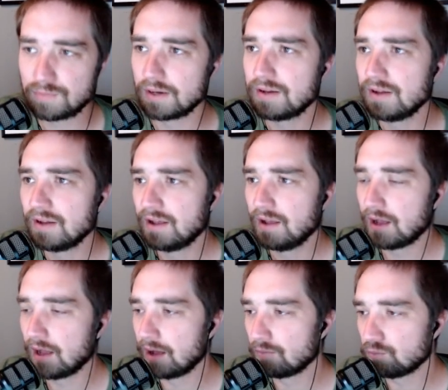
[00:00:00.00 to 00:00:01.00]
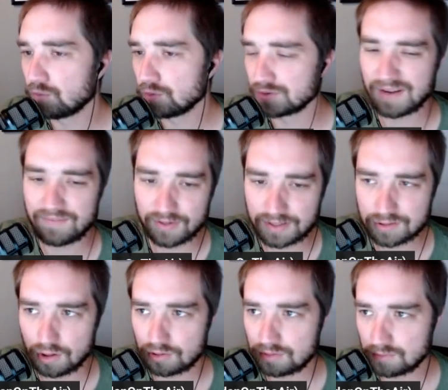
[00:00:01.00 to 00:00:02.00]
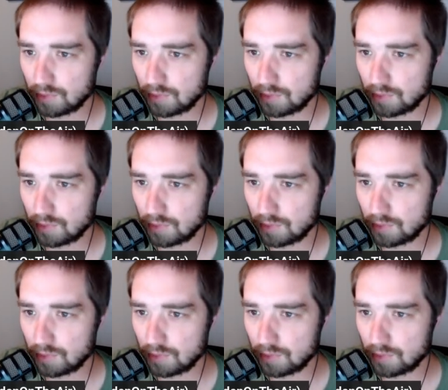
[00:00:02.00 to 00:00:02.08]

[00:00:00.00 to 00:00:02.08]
But we'll definitely talk